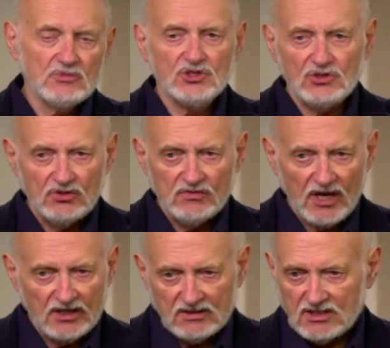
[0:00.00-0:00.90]
So you've
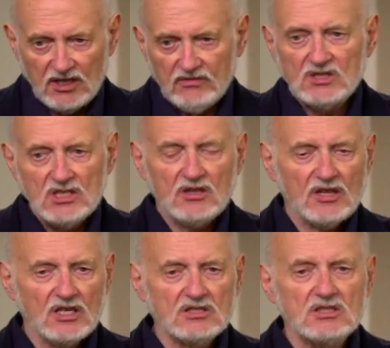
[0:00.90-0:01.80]
got
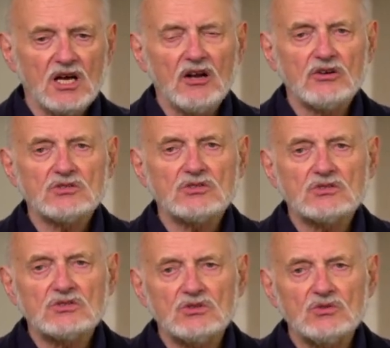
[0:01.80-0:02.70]
$17,000
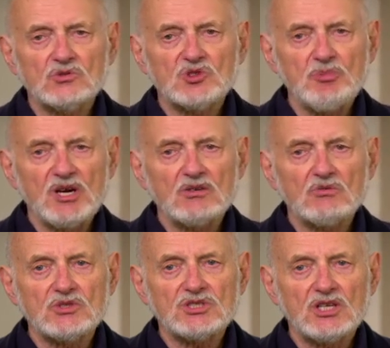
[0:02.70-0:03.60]
to spend
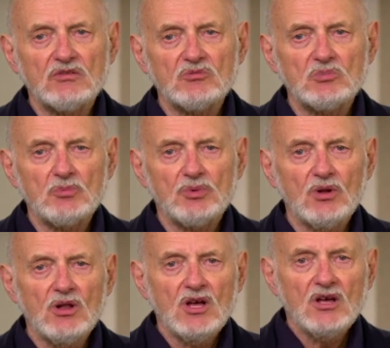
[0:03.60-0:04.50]
with 7 people.